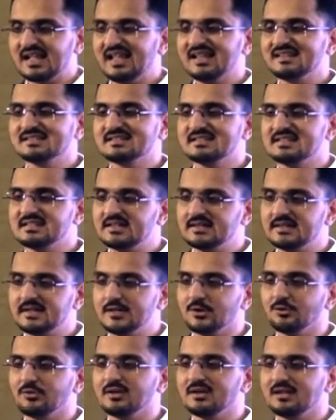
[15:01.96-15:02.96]

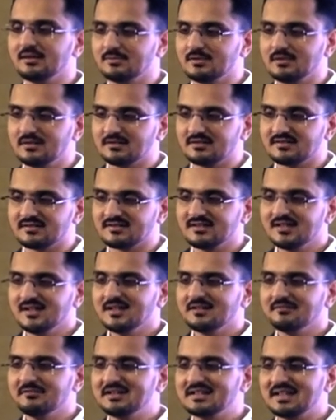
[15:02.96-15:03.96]
SGLT2 inhibitors
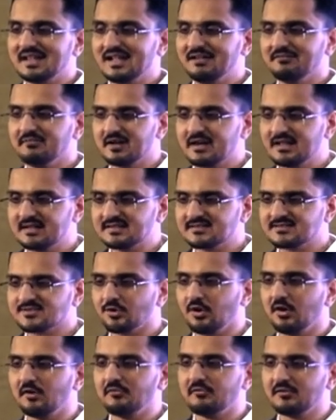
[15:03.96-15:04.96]
with evidence
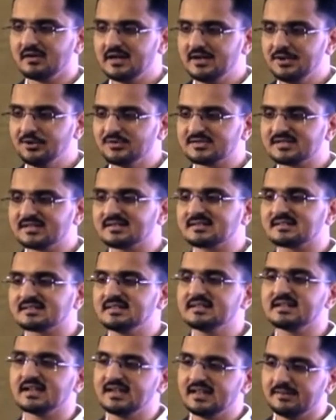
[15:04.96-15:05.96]
of reducing
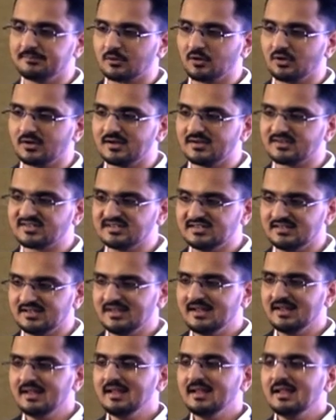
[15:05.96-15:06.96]
CKD progression
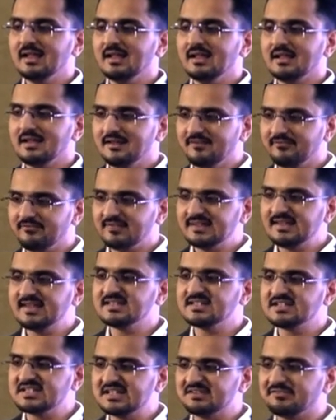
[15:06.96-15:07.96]
if
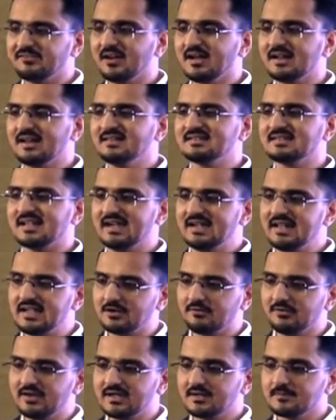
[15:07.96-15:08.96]
eGFR is
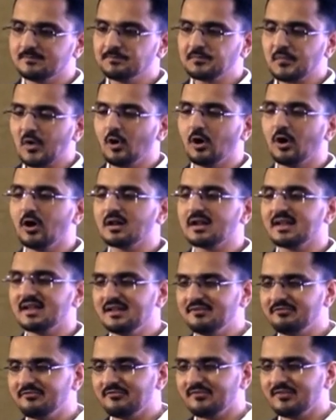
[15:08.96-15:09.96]
adequate, or
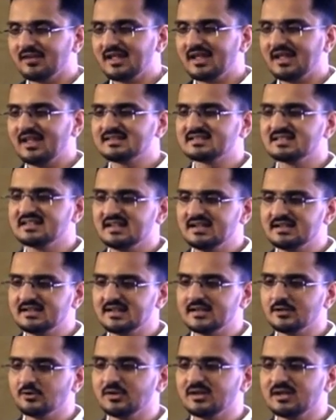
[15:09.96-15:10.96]
if
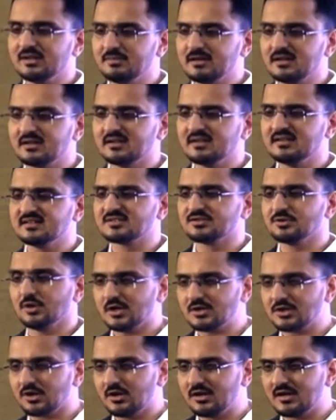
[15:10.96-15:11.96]
SGLT2 inhibitor is
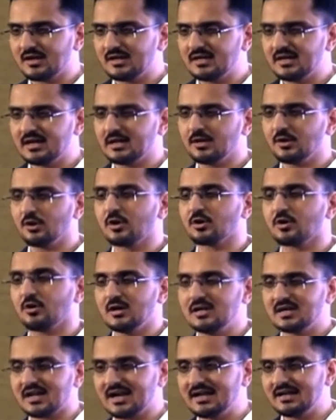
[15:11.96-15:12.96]
not tolerated or
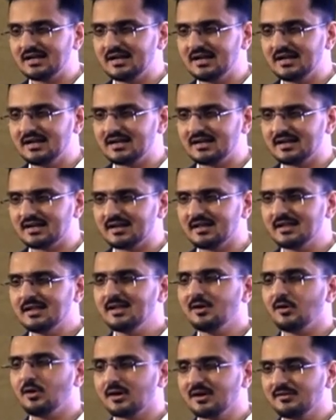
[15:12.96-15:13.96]
contraindicated,
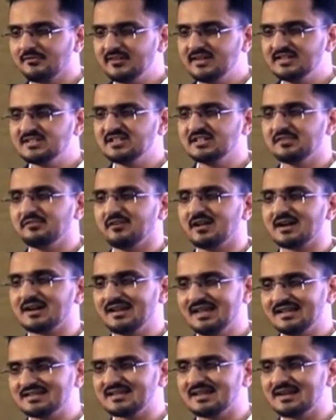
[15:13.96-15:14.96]
or if eGFR
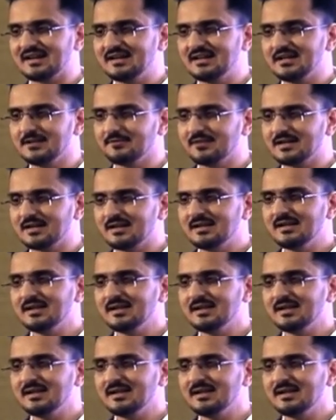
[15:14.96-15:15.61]
less than adequate,